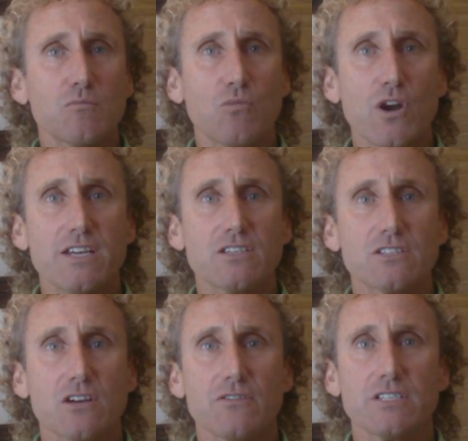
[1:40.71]
some
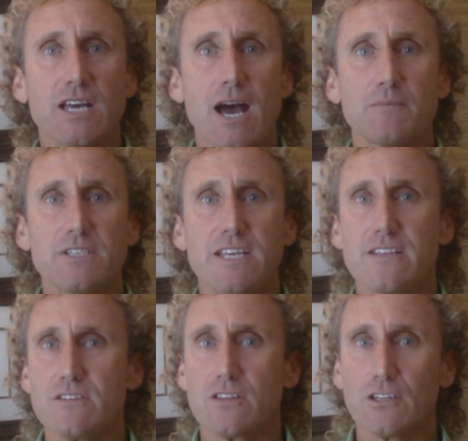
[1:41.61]
braces on the top
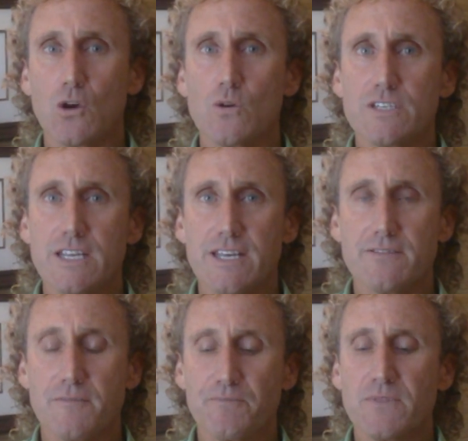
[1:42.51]
teeth and the lower
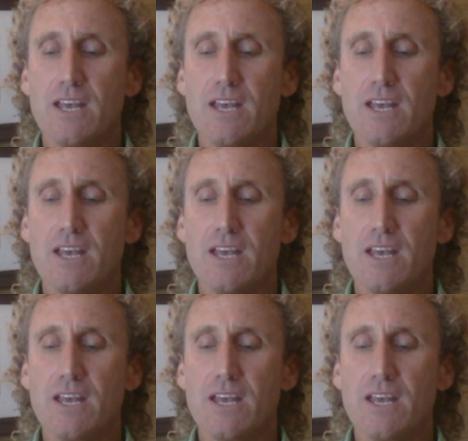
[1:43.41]
teeth,